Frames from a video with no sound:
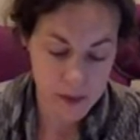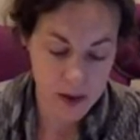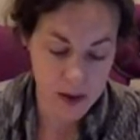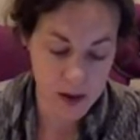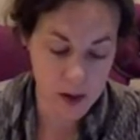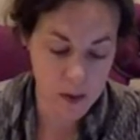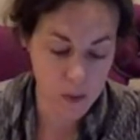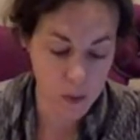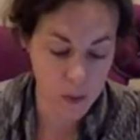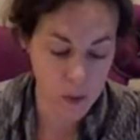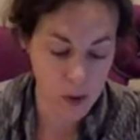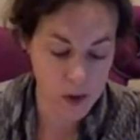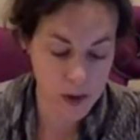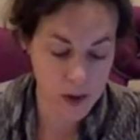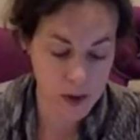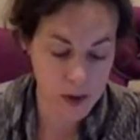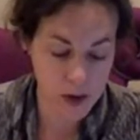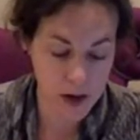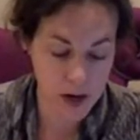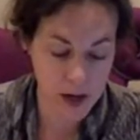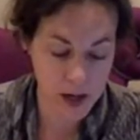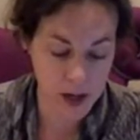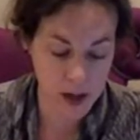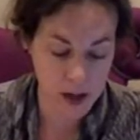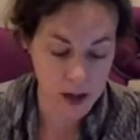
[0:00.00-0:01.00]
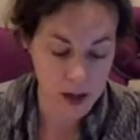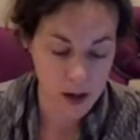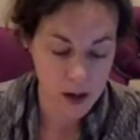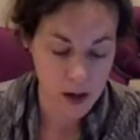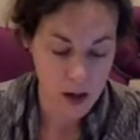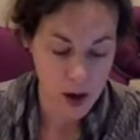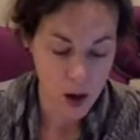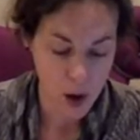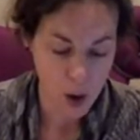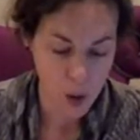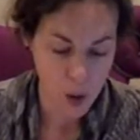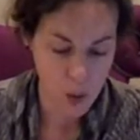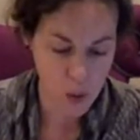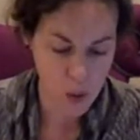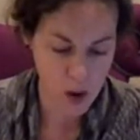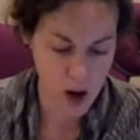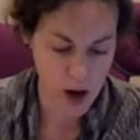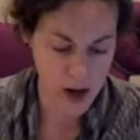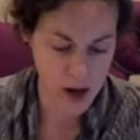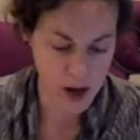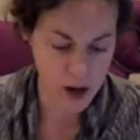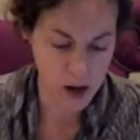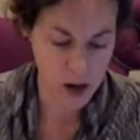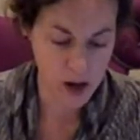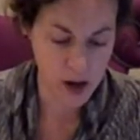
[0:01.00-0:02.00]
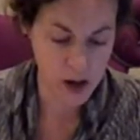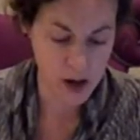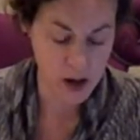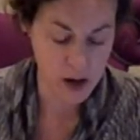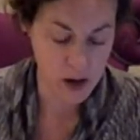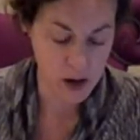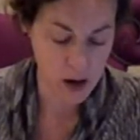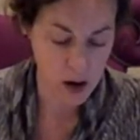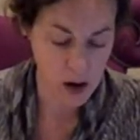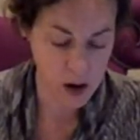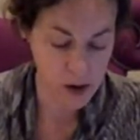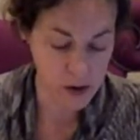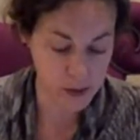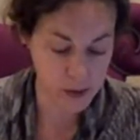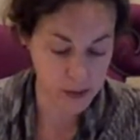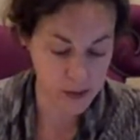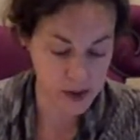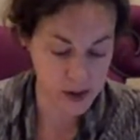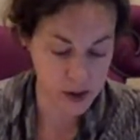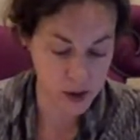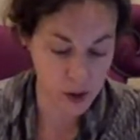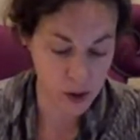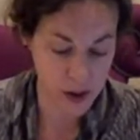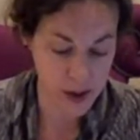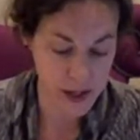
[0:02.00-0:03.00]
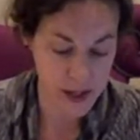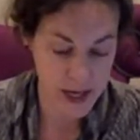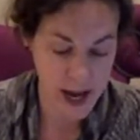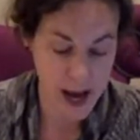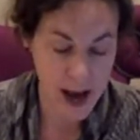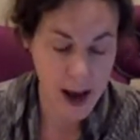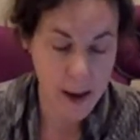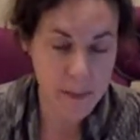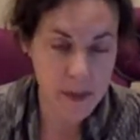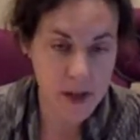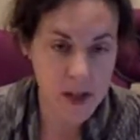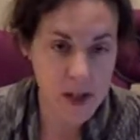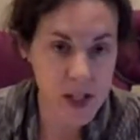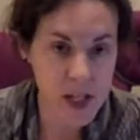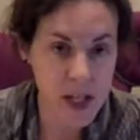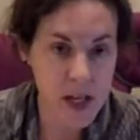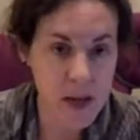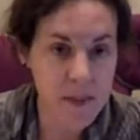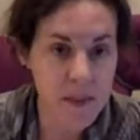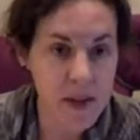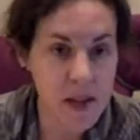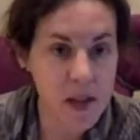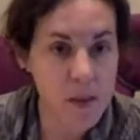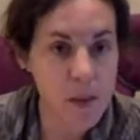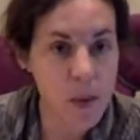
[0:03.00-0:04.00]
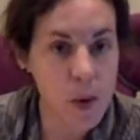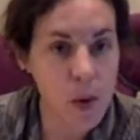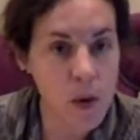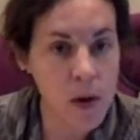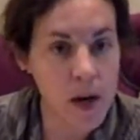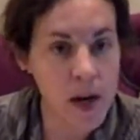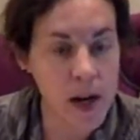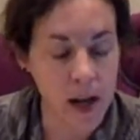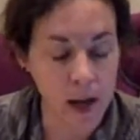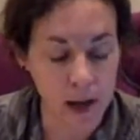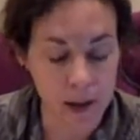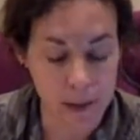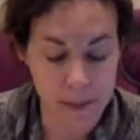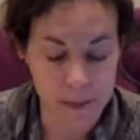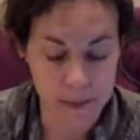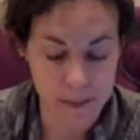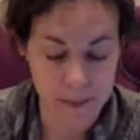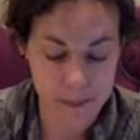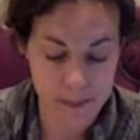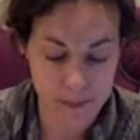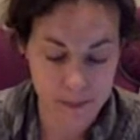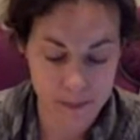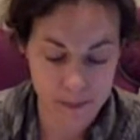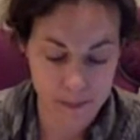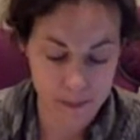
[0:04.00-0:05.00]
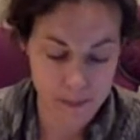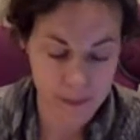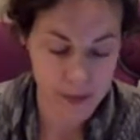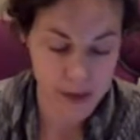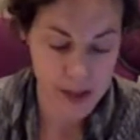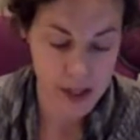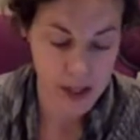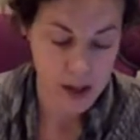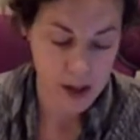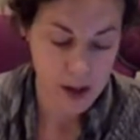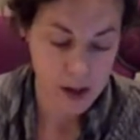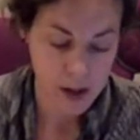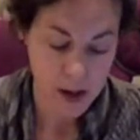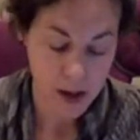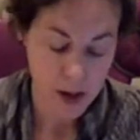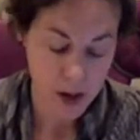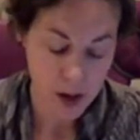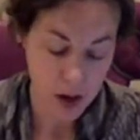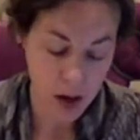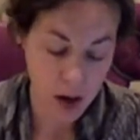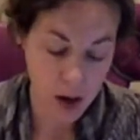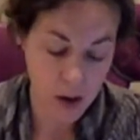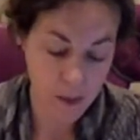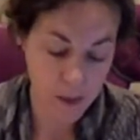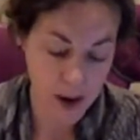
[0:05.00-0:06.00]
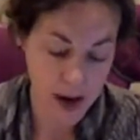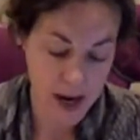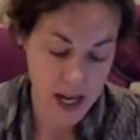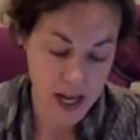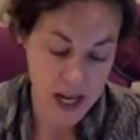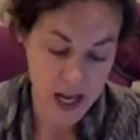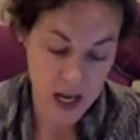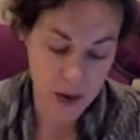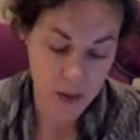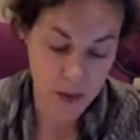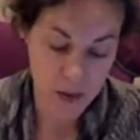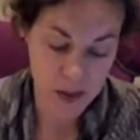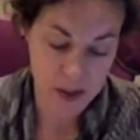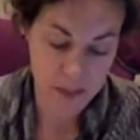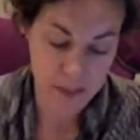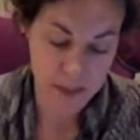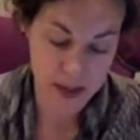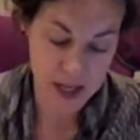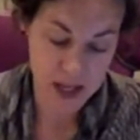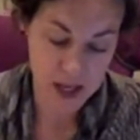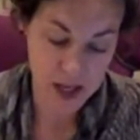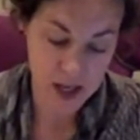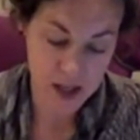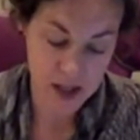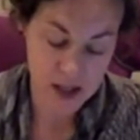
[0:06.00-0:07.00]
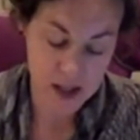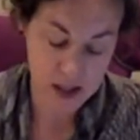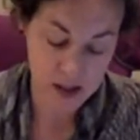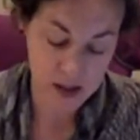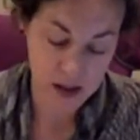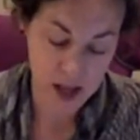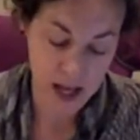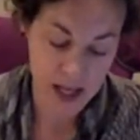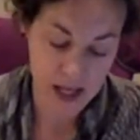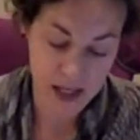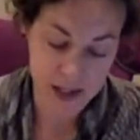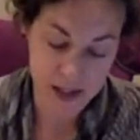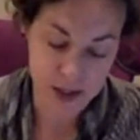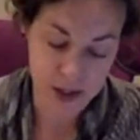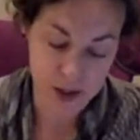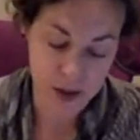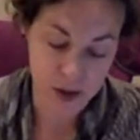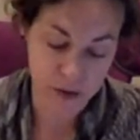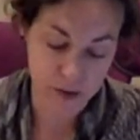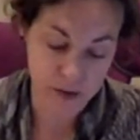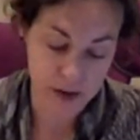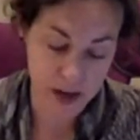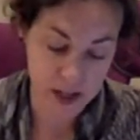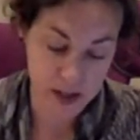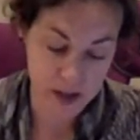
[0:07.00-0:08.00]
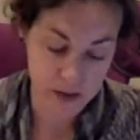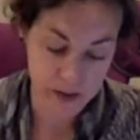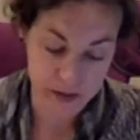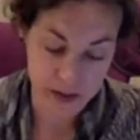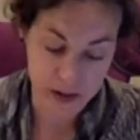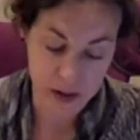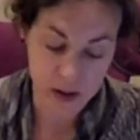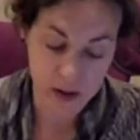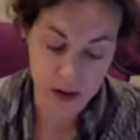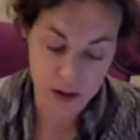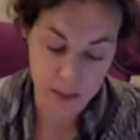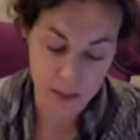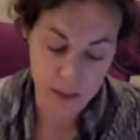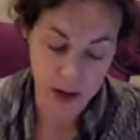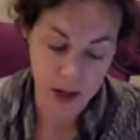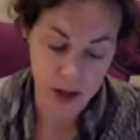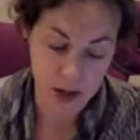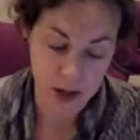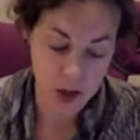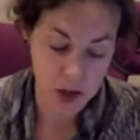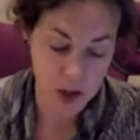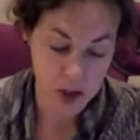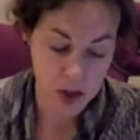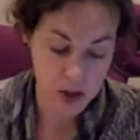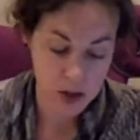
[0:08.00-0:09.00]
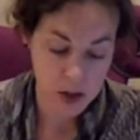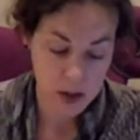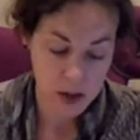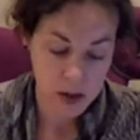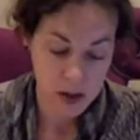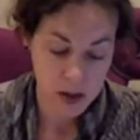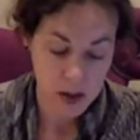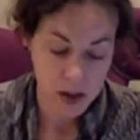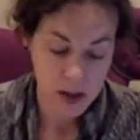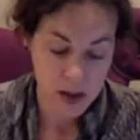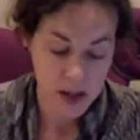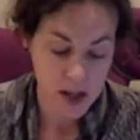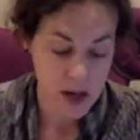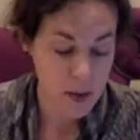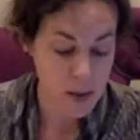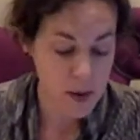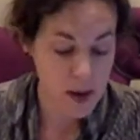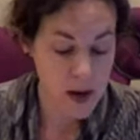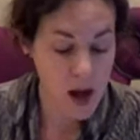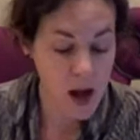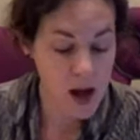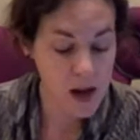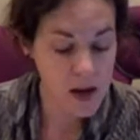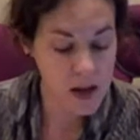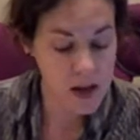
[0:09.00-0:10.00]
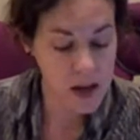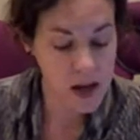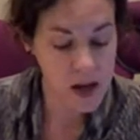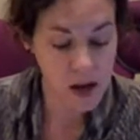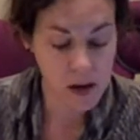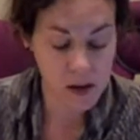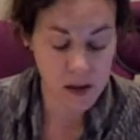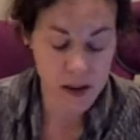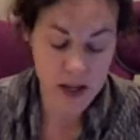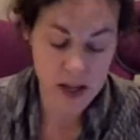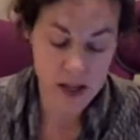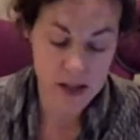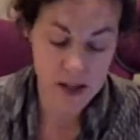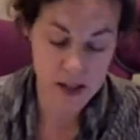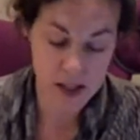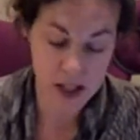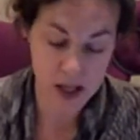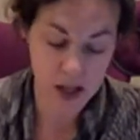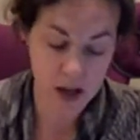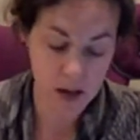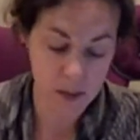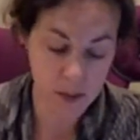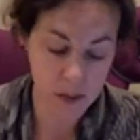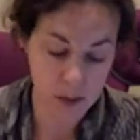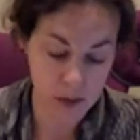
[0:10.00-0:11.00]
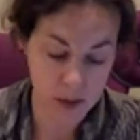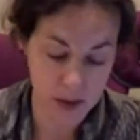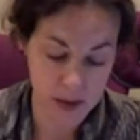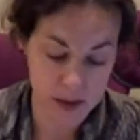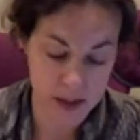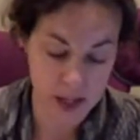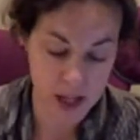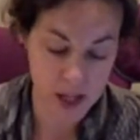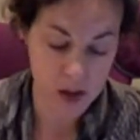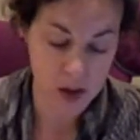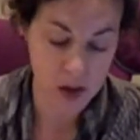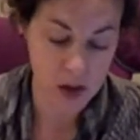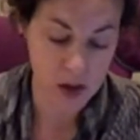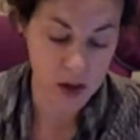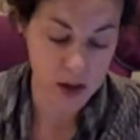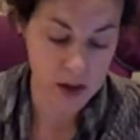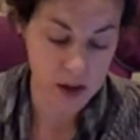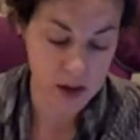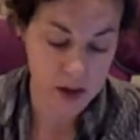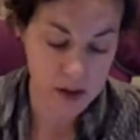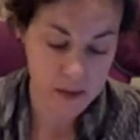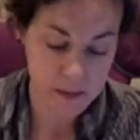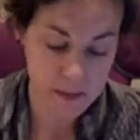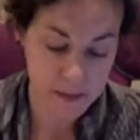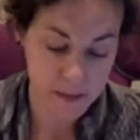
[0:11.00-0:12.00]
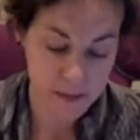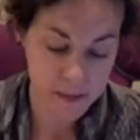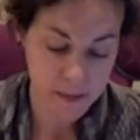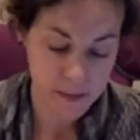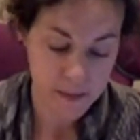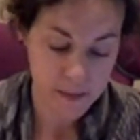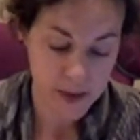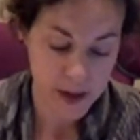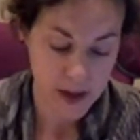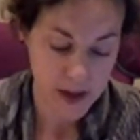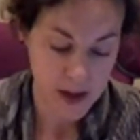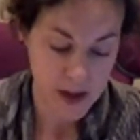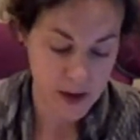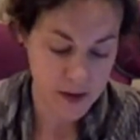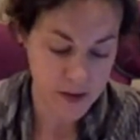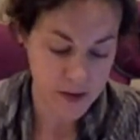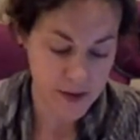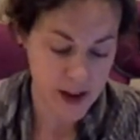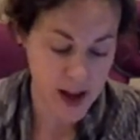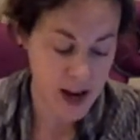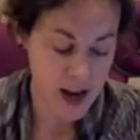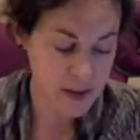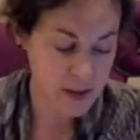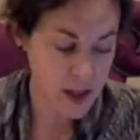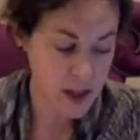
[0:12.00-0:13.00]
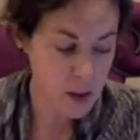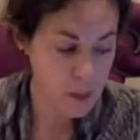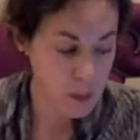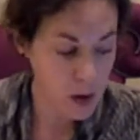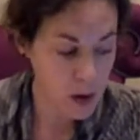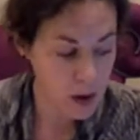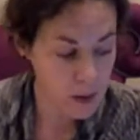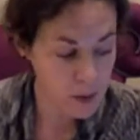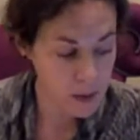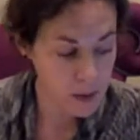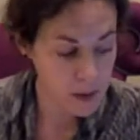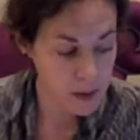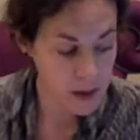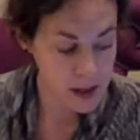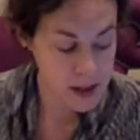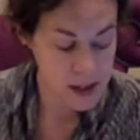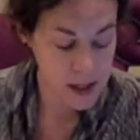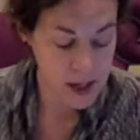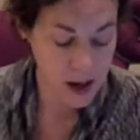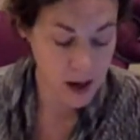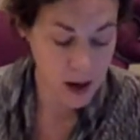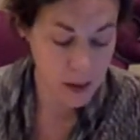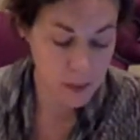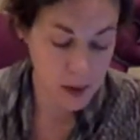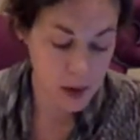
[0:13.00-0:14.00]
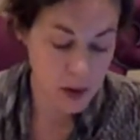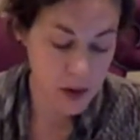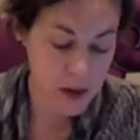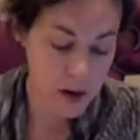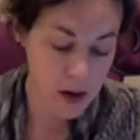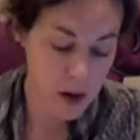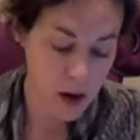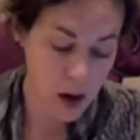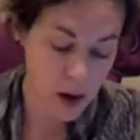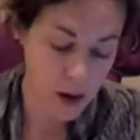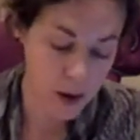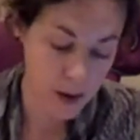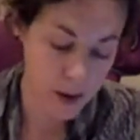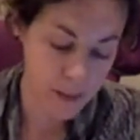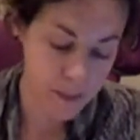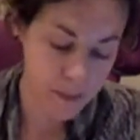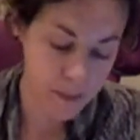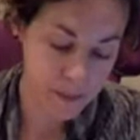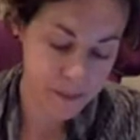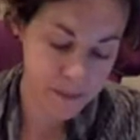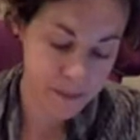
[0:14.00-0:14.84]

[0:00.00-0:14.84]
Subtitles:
and wondering what on earth was going to happen to him in the morning. Already he was beginning to like his new friends very much. They were not nearly as terrible as they looked. In fact, they weren't really terrible at all.